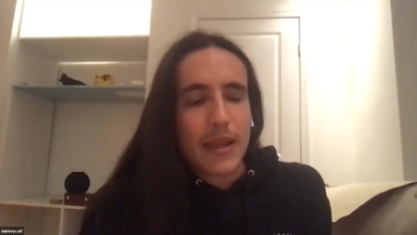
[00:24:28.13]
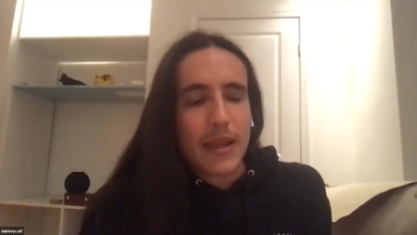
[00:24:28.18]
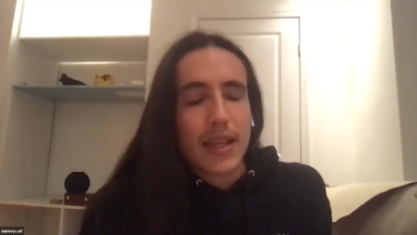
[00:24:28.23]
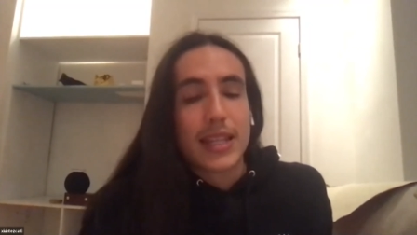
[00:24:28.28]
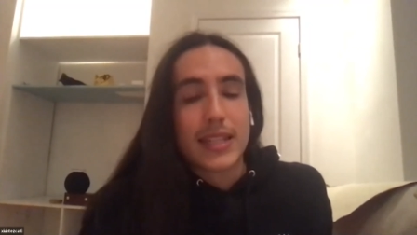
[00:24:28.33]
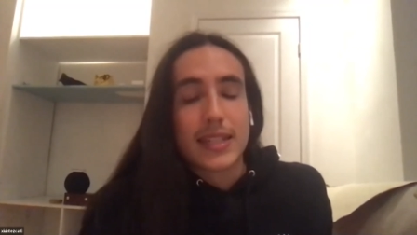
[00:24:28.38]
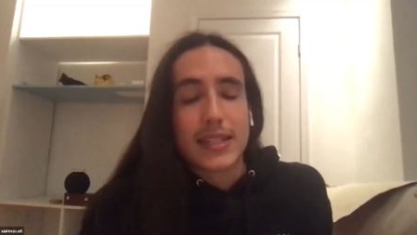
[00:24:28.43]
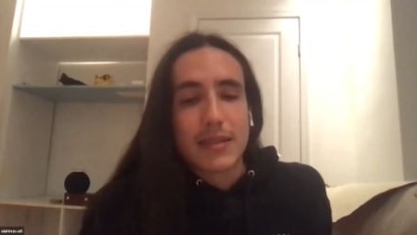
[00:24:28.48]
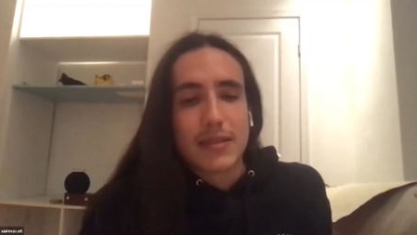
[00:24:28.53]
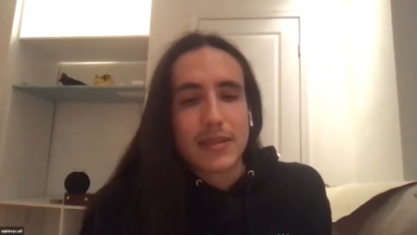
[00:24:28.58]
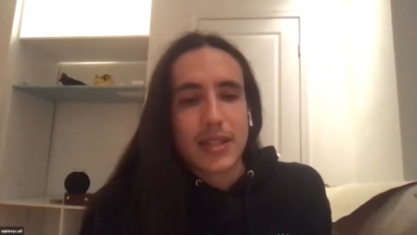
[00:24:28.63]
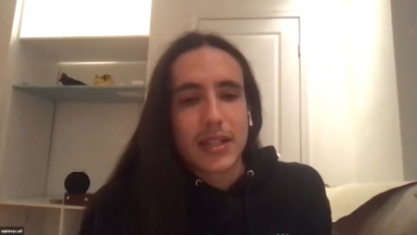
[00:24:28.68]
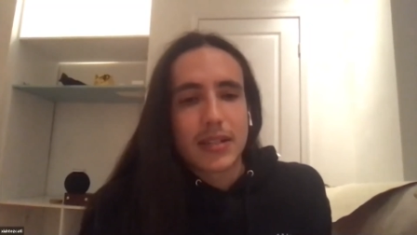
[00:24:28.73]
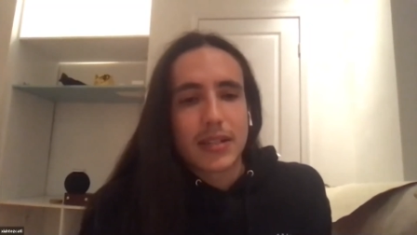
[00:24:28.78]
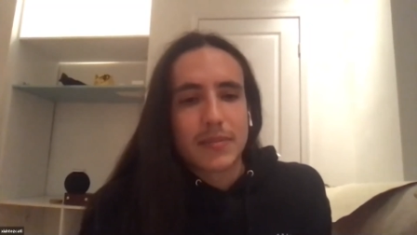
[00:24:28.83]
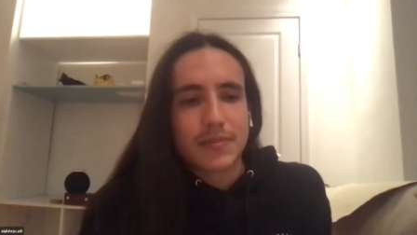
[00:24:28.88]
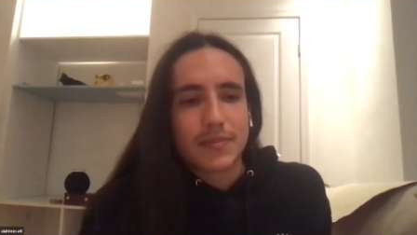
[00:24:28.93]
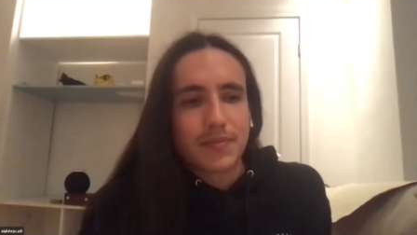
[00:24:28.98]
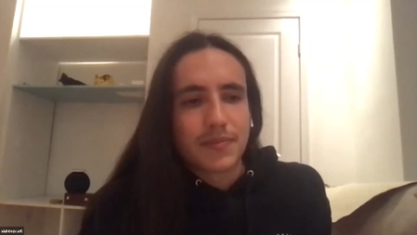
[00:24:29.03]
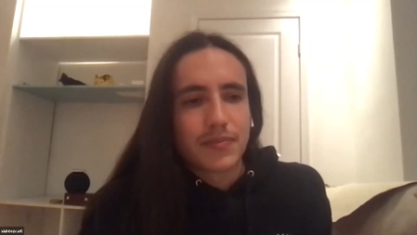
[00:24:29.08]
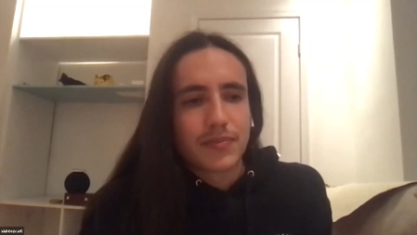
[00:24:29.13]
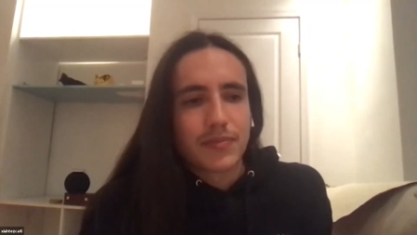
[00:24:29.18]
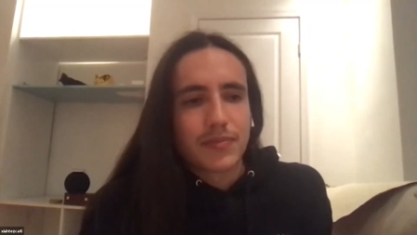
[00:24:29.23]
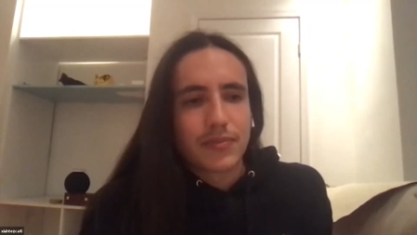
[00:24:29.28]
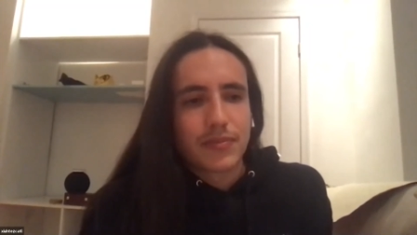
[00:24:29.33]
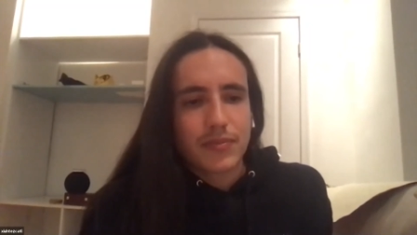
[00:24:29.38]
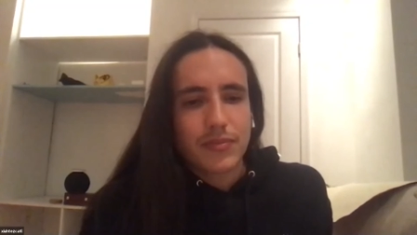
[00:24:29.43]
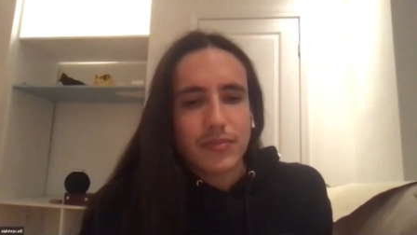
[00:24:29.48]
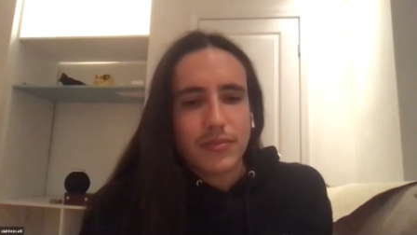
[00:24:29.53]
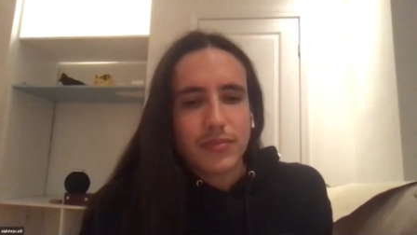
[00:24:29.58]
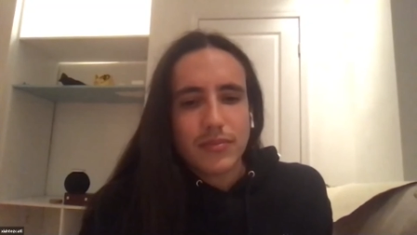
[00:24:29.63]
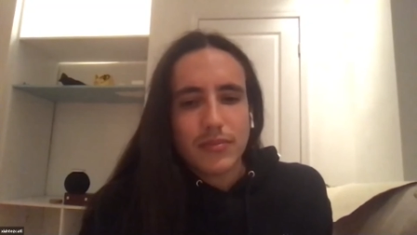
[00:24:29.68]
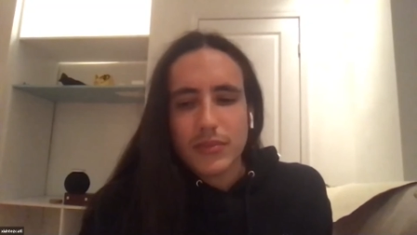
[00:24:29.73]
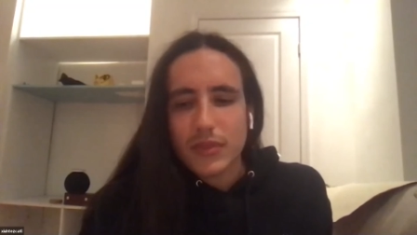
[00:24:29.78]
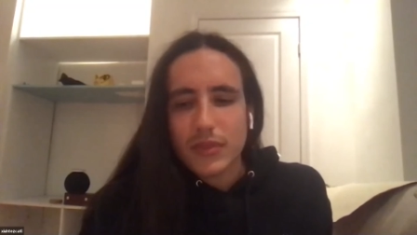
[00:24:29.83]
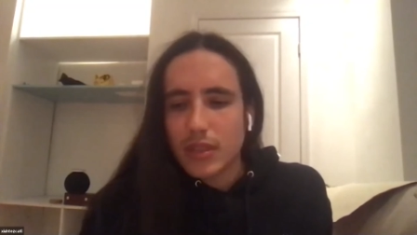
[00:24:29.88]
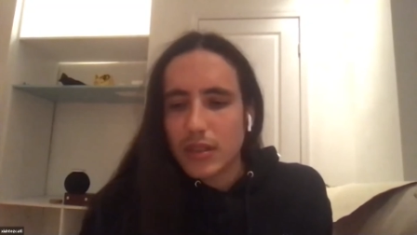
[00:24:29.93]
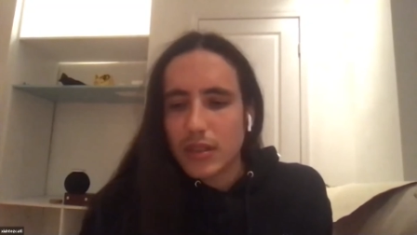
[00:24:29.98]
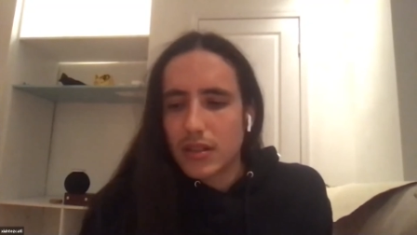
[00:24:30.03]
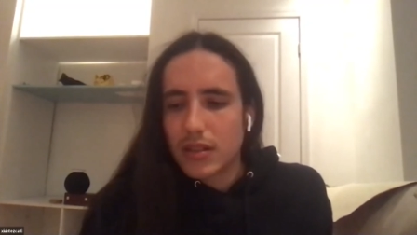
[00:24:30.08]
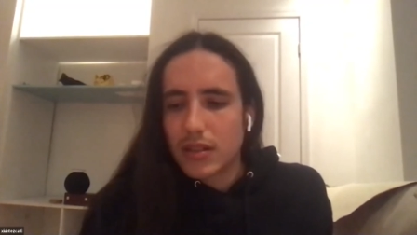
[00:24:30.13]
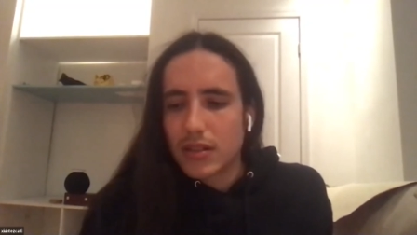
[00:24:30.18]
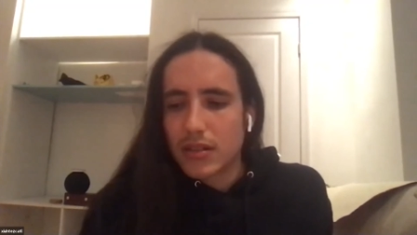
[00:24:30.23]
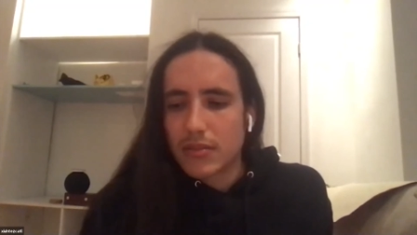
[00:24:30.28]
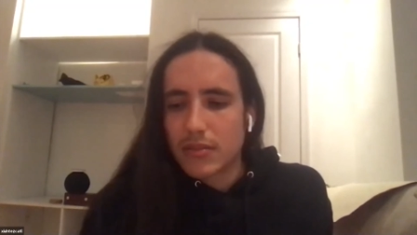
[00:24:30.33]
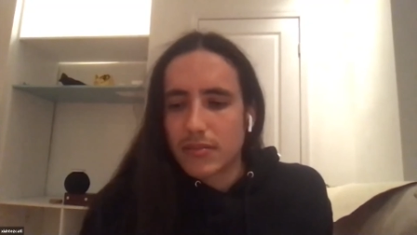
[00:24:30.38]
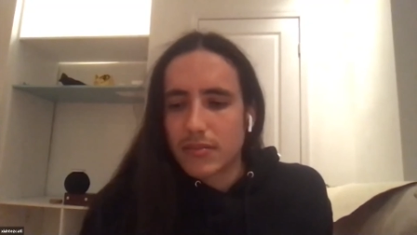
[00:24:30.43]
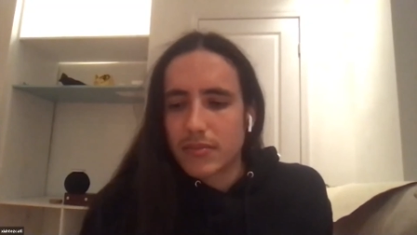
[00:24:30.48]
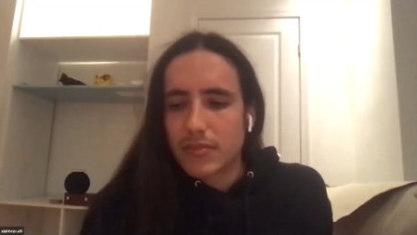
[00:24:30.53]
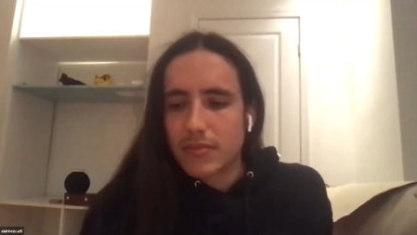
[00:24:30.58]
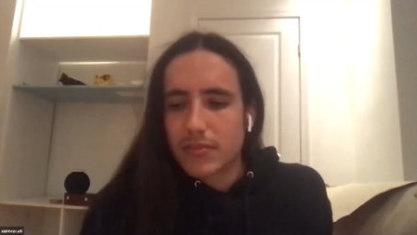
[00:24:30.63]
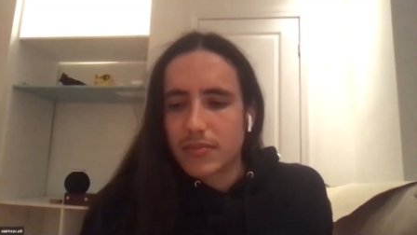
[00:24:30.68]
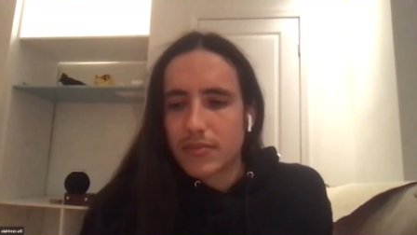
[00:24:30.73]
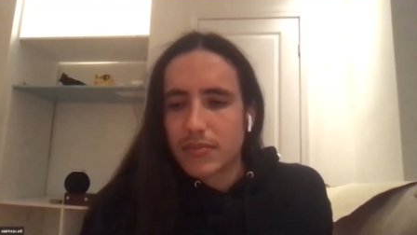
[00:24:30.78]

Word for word: And at the same time, um,